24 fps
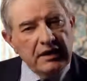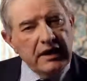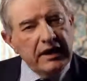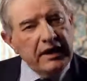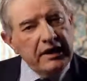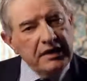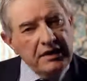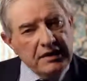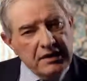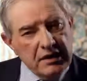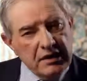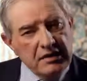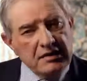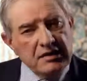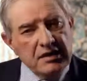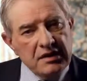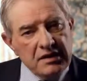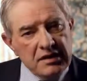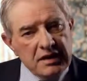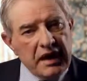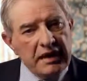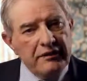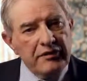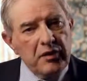It
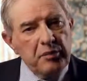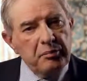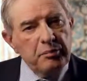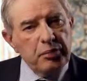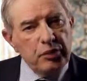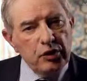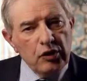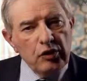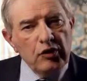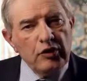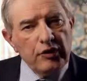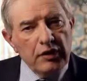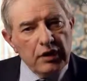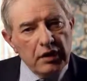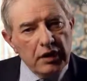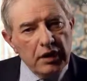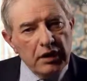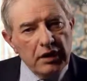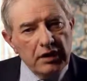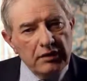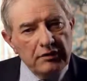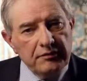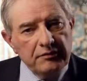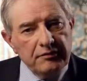doesn't have a
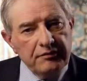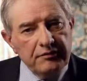plural.